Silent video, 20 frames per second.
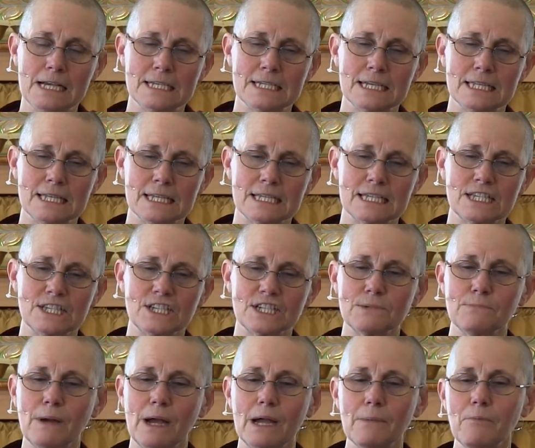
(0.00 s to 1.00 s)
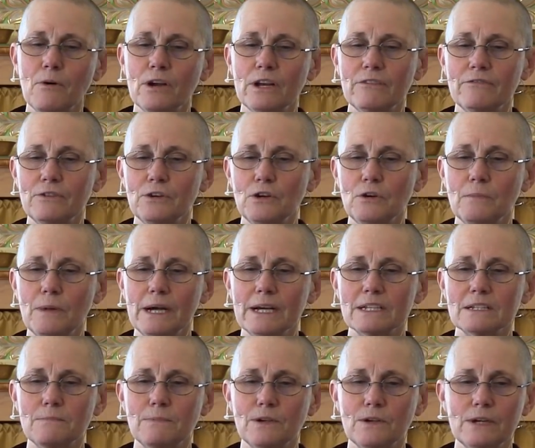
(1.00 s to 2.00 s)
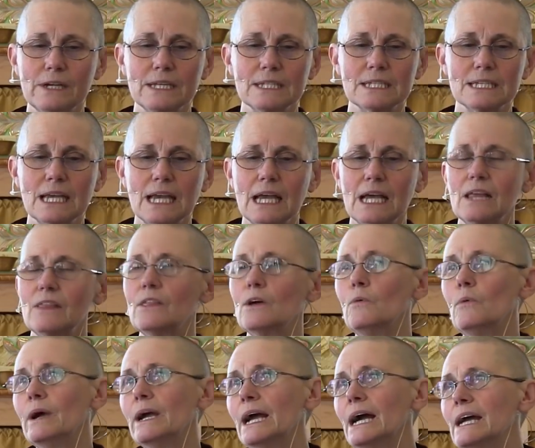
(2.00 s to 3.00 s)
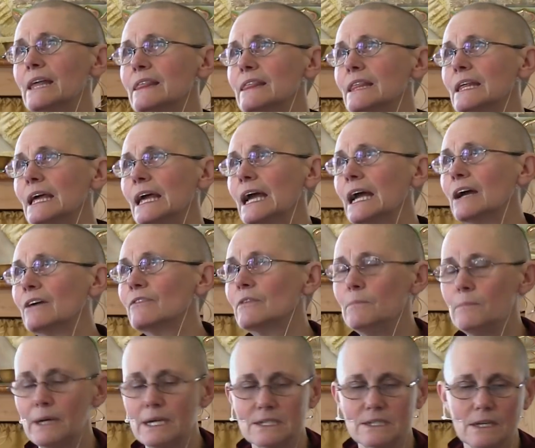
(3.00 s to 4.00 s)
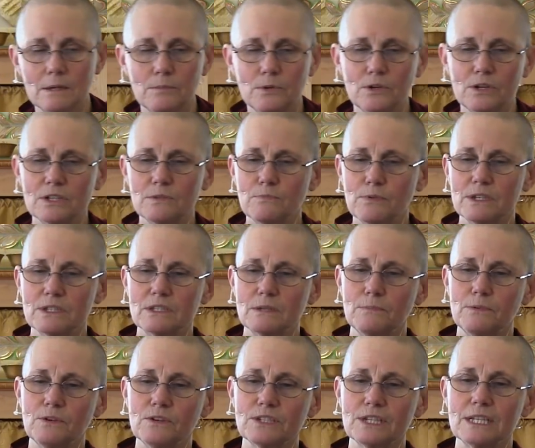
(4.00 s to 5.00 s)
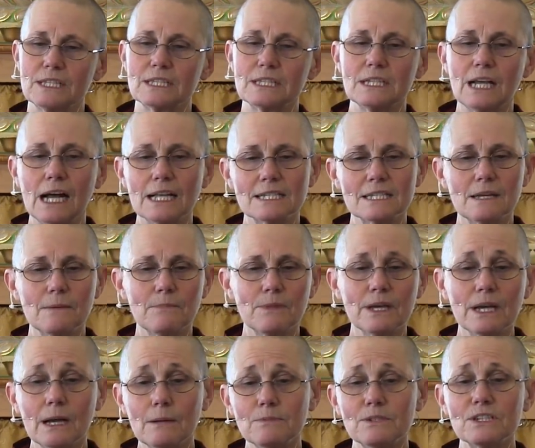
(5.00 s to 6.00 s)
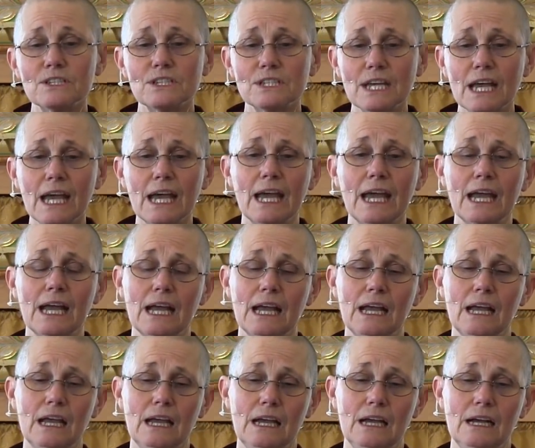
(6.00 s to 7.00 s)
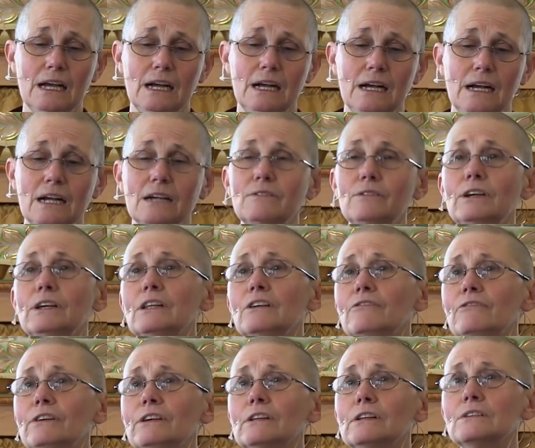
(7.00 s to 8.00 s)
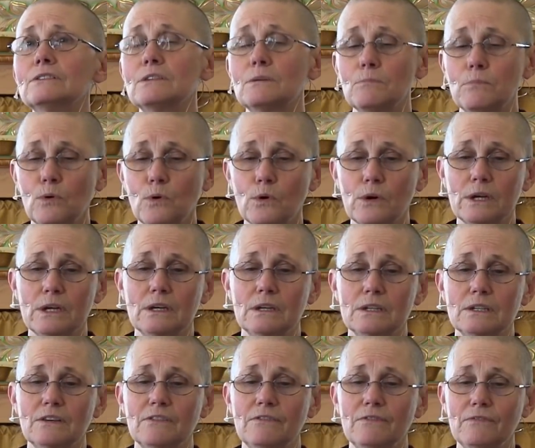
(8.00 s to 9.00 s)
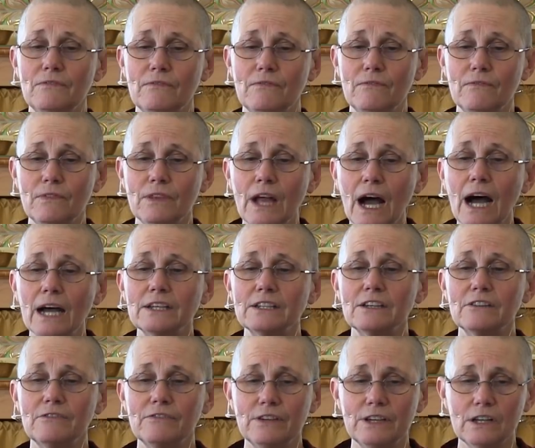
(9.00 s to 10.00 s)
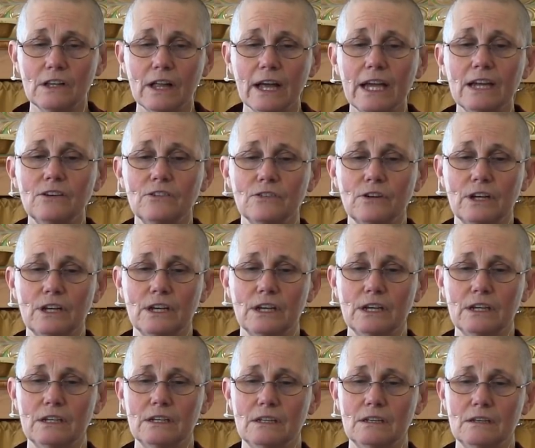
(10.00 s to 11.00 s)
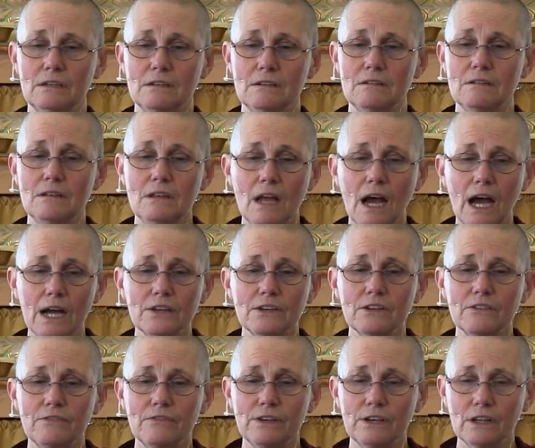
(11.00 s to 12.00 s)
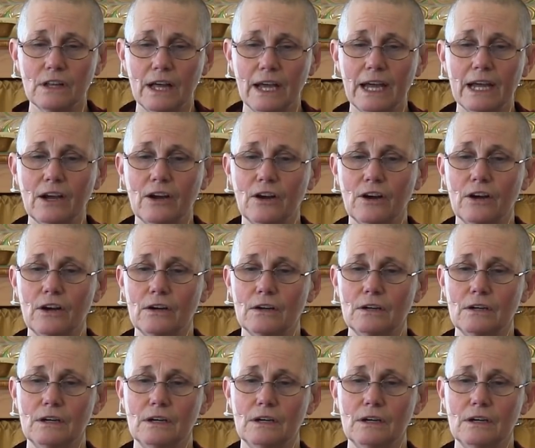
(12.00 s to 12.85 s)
So, this is just my point of view, my experience, the way I think from basic Buddhist principles. It's not something I'm just saying. I really feel it's important to not to feel hatred, not to feel anger.